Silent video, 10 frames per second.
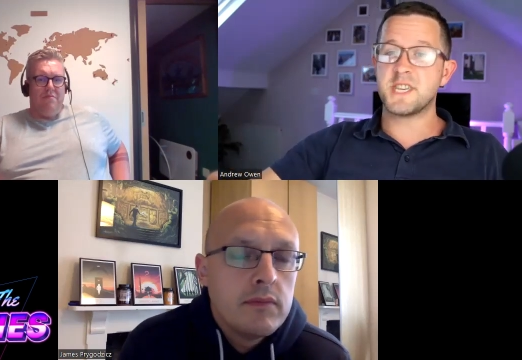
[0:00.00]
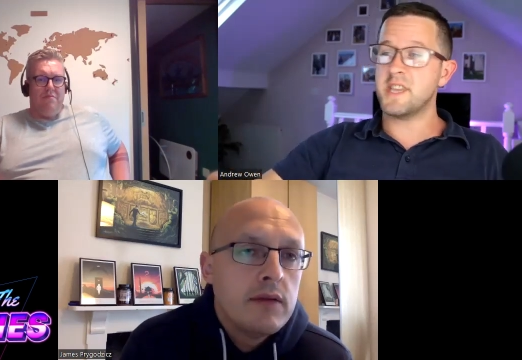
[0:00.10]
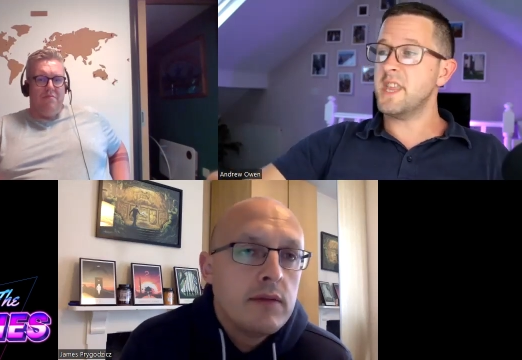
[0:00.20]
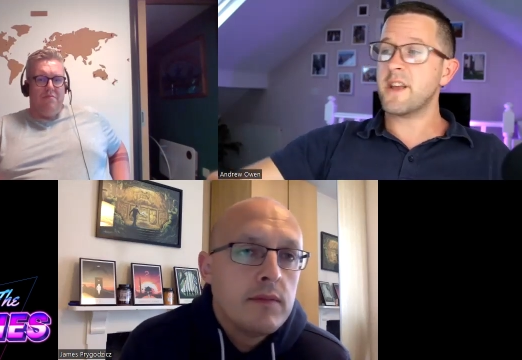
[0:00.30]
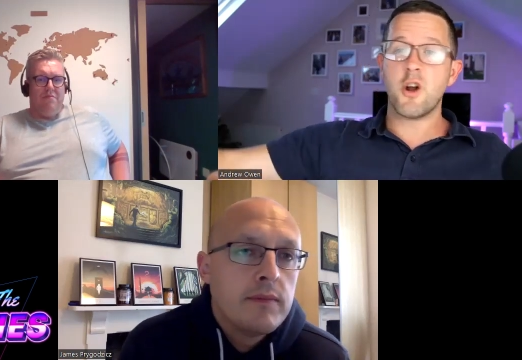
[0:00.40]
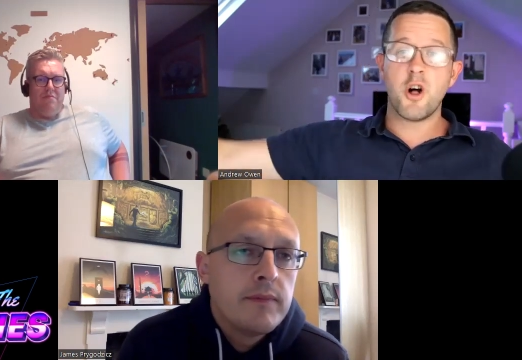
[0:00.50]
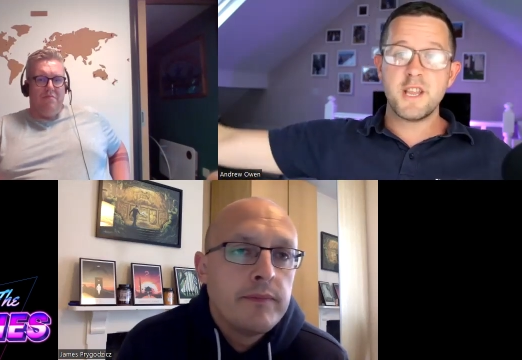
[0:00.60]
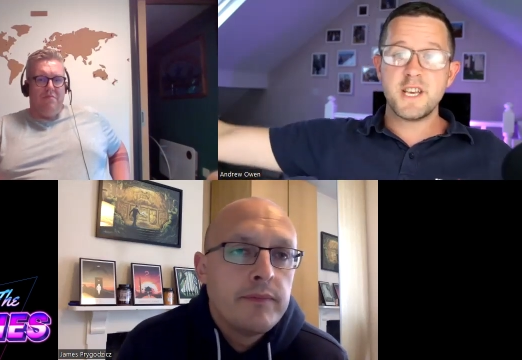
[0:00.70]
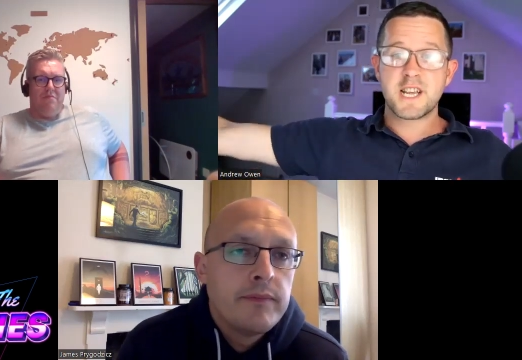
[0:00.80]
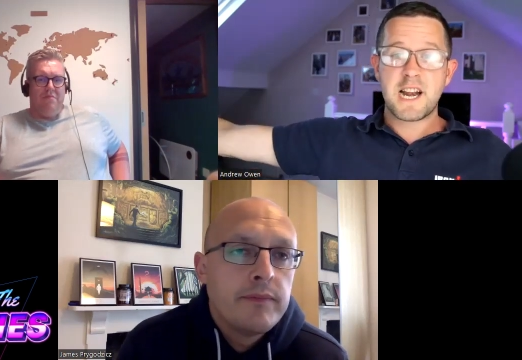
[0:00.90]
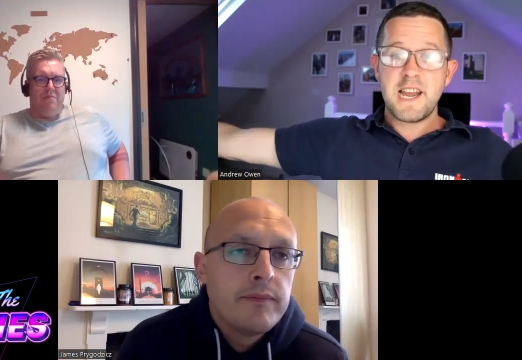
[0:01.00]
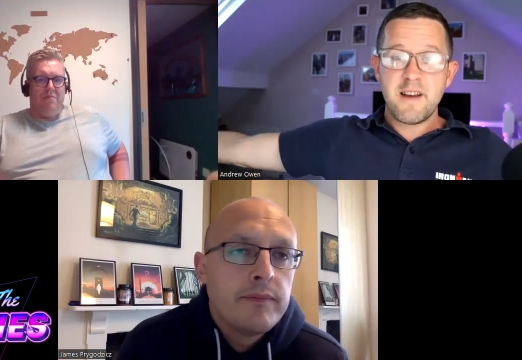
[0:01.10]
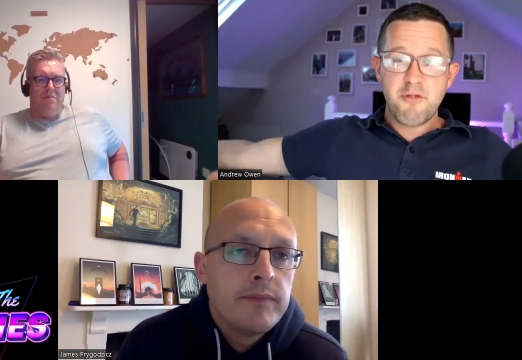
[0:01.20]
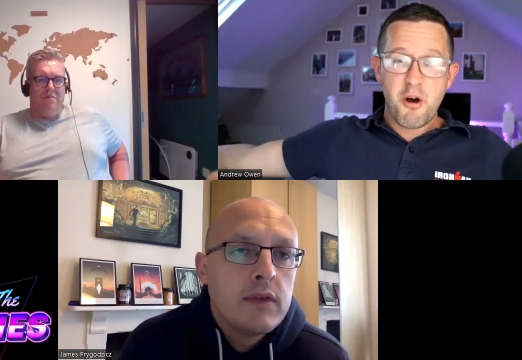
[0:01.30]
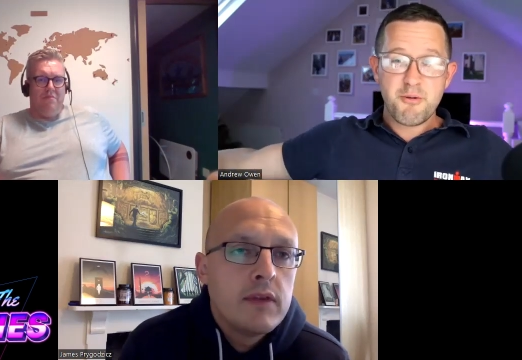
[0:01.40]
Speaker 1: sudden they got all these clear
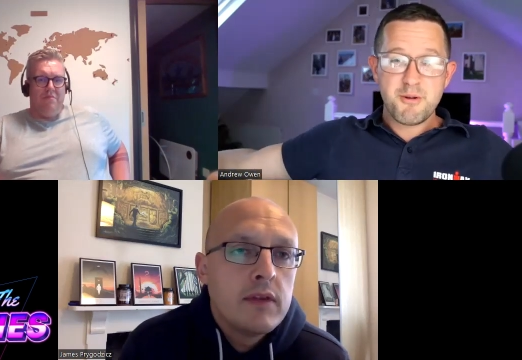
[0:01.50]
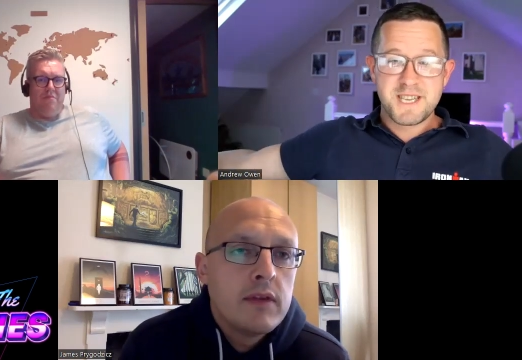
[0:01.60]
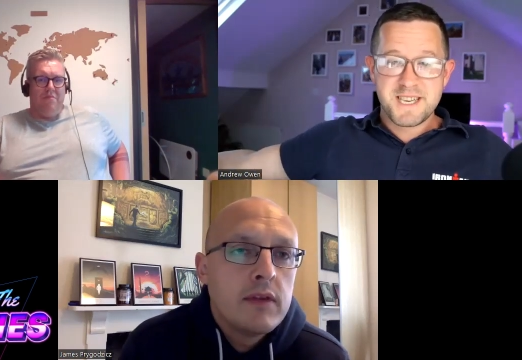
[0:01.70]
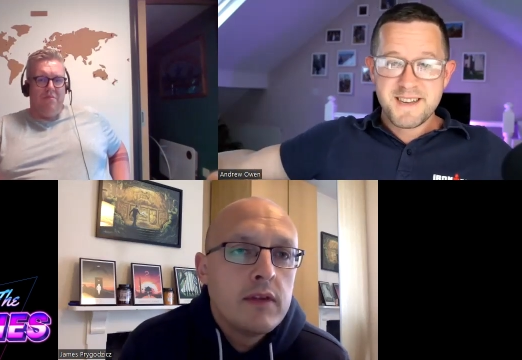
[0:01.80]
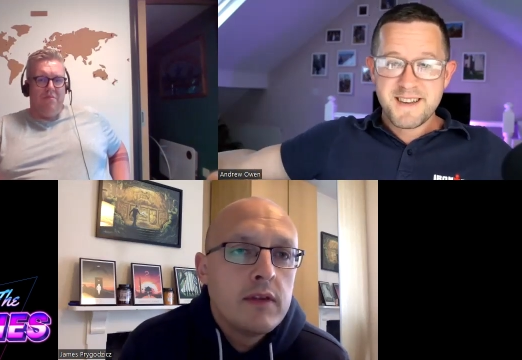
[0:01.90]
roads.